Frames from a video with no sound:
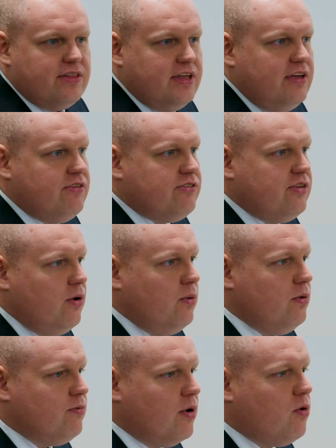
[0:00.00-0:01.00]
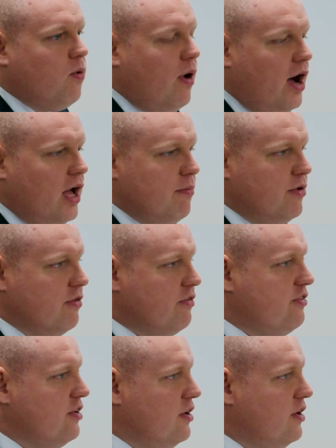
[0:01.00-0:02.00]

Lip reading: the sole requirement